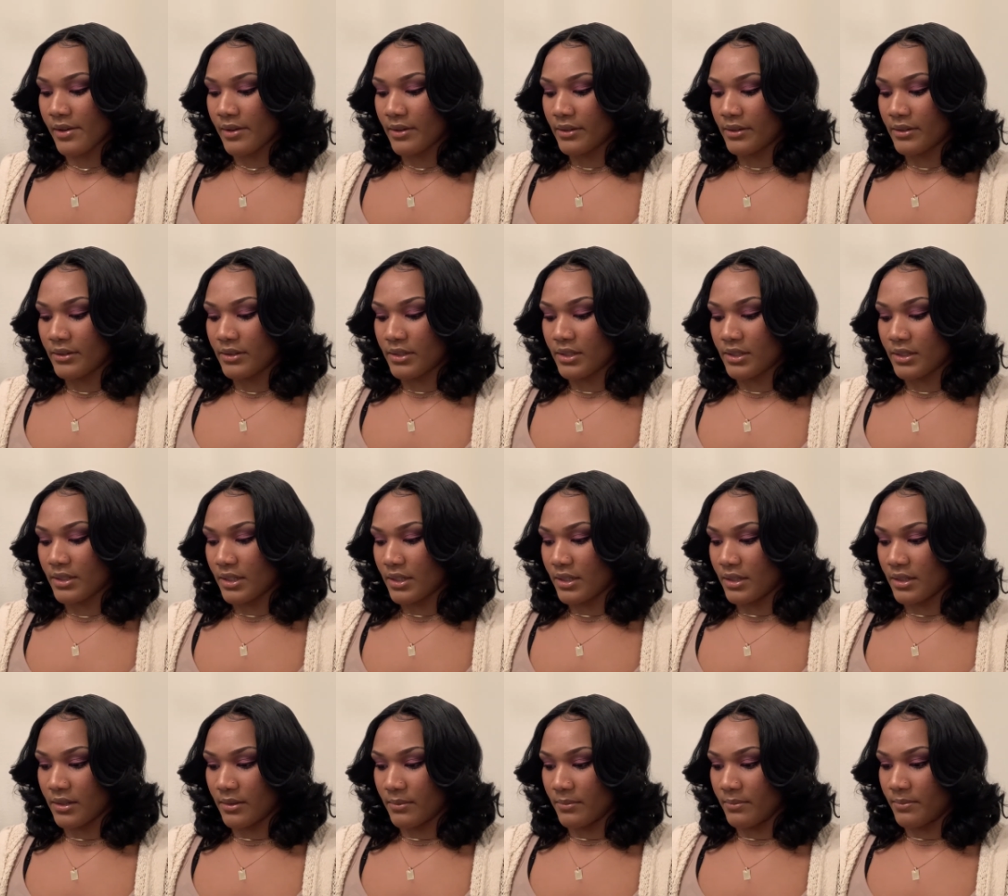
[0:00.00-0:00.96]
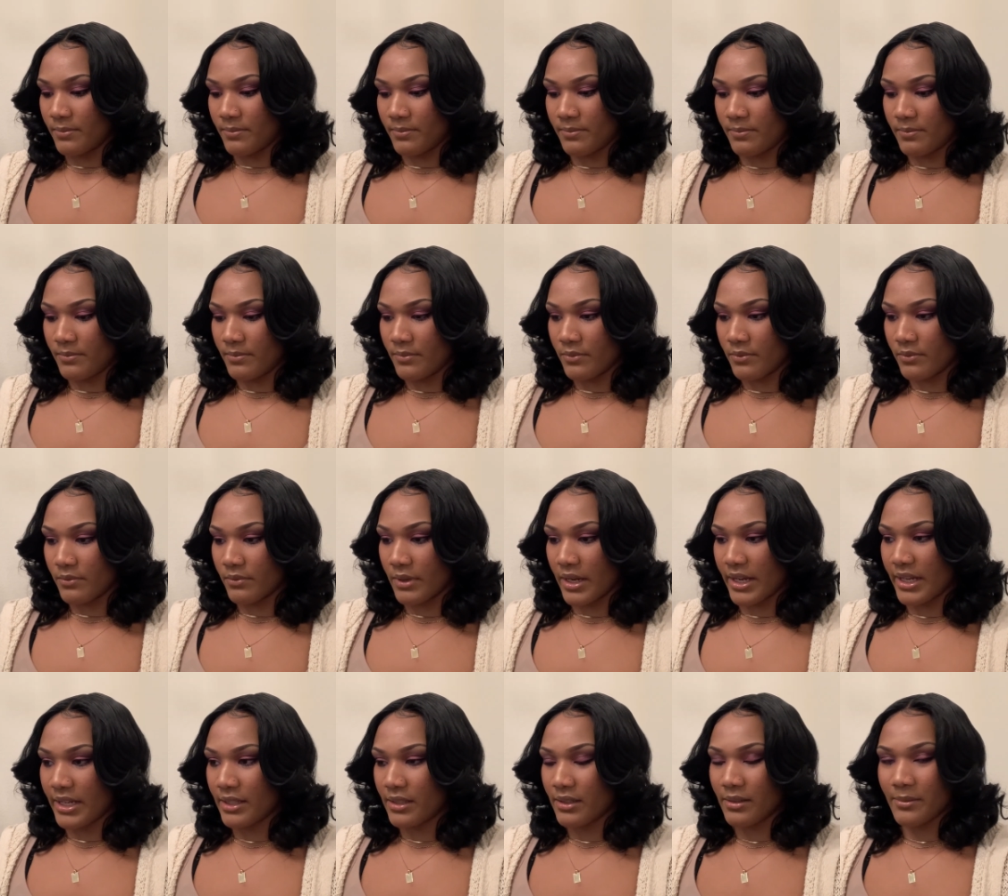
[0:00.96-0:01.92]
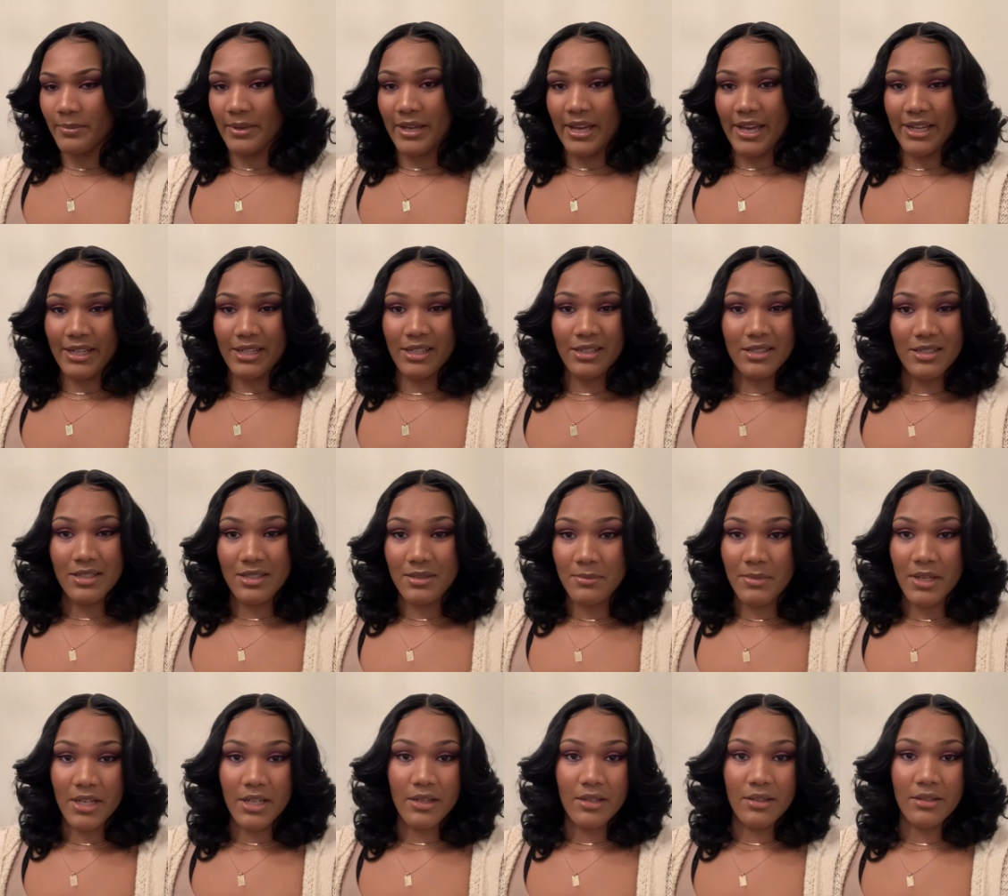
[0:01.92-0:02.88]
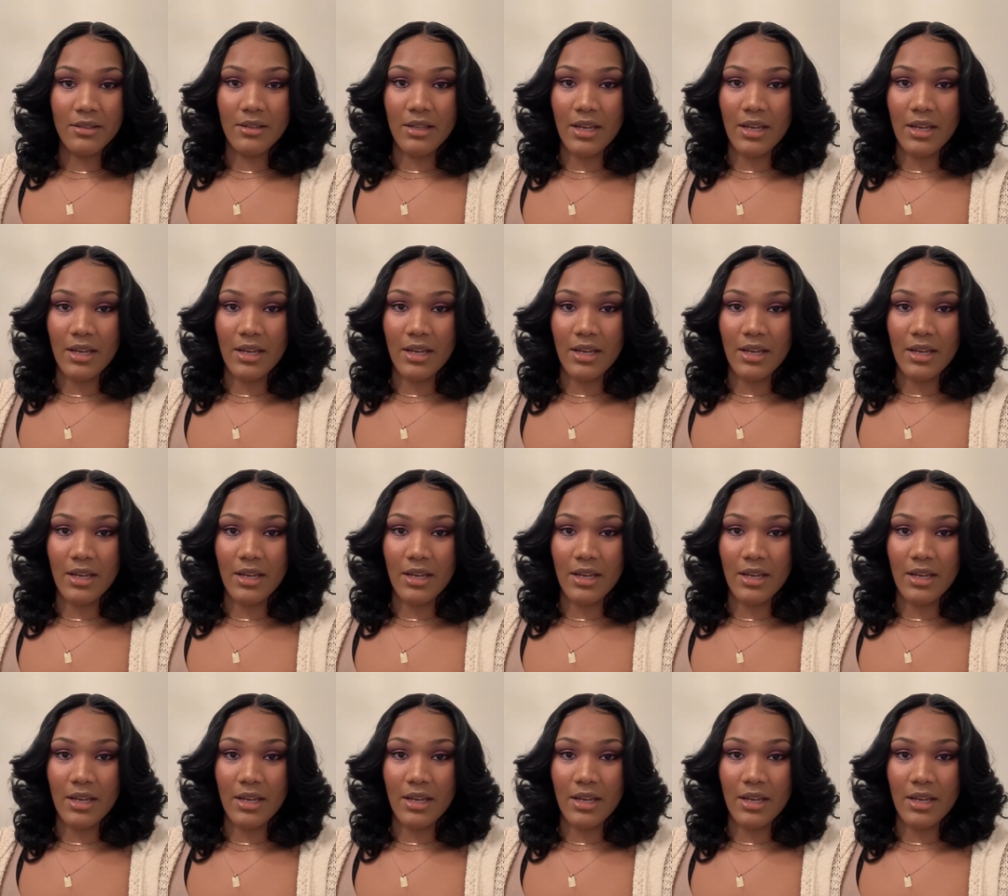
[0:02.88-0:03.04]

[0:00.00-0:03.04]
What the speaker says: just a regular package smell.